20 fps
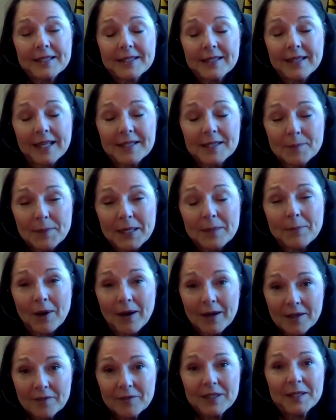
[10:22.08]
that's a big
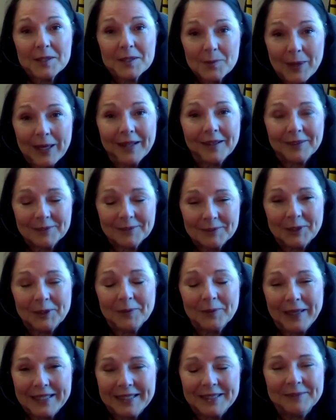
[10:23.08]
part of it as well. You're
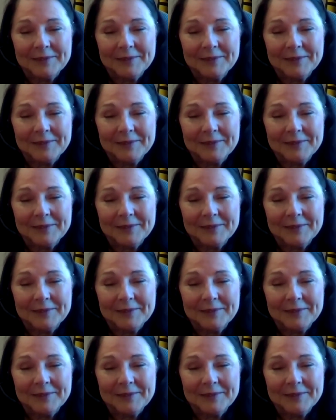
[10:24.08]
right.